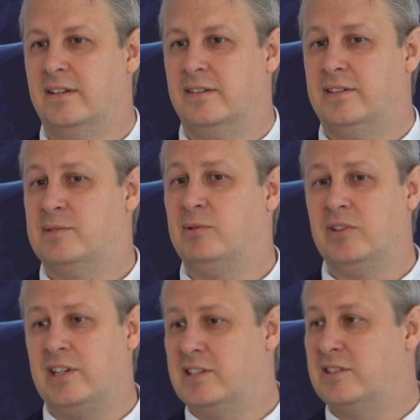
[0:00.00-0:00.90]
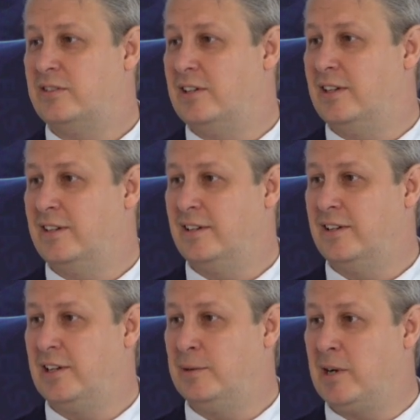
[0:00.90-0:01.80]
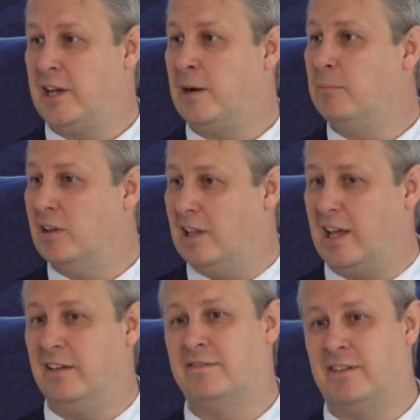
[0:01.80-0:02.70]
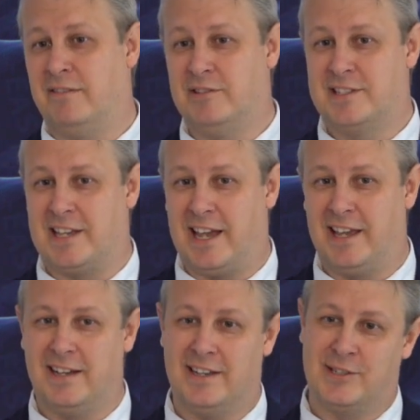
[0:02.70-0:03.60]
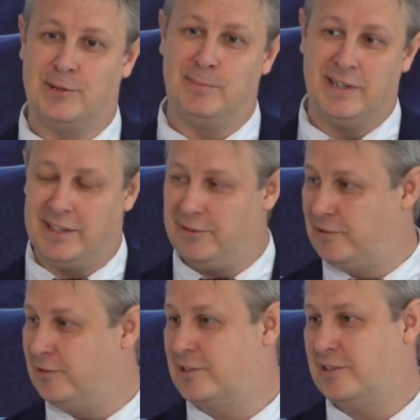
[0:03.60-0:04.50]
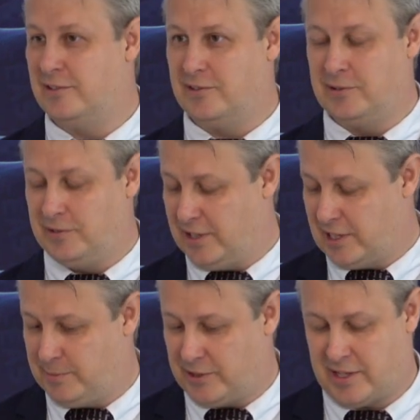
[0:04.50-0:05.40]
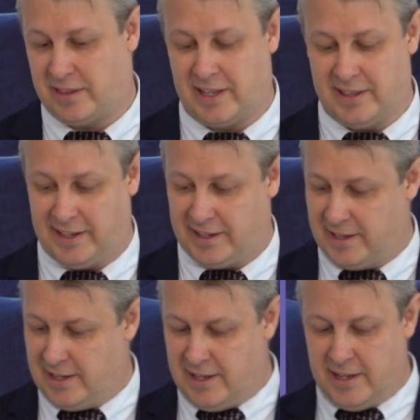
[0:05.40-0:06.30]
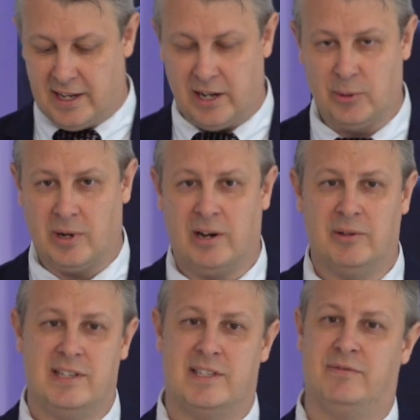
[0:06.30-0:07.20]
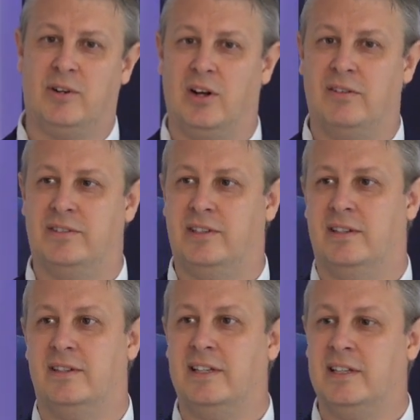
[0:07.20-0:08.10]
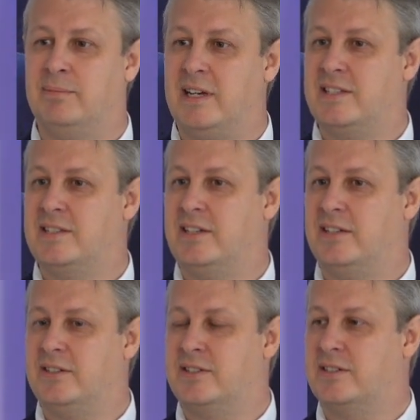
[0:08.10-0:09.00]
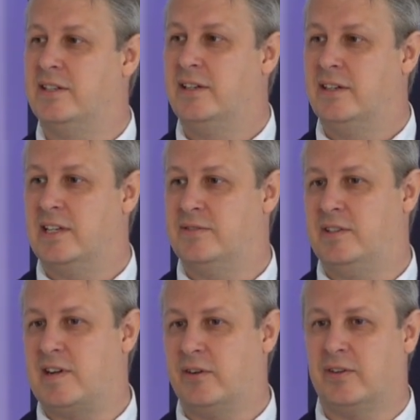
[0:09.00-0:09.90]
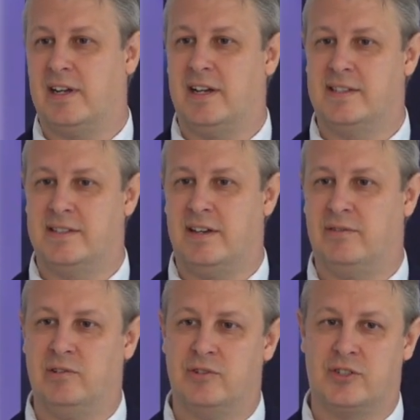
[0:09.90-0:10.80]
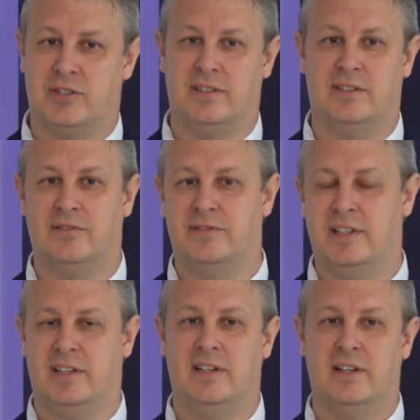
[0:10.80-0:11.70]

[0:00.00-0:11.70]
the small history in my humble life, I would say, as compared, of course, to the experts attending, how this evolved in the past years as we recognize the evolution of the